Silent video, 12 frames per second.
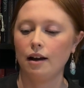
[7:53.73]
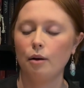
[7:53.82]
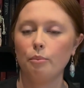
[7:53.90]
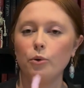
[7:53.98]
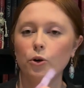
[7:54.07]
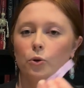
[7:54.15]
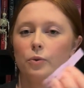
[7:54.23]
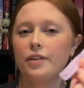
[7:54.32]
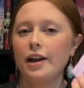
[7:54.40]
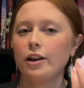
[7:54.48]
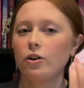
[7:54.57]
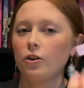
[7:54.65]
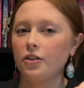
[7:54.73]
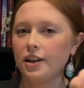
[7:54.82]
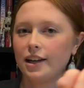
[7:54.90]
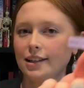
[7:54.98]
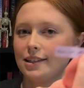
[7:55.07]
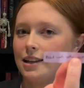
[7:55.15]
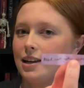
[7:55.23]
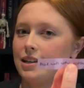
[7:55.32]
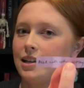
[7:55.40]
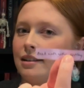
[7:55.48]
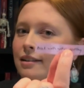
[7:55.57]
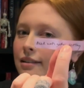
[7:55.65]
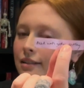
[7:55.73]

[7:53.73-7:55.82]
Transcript: Book with a gothic setting.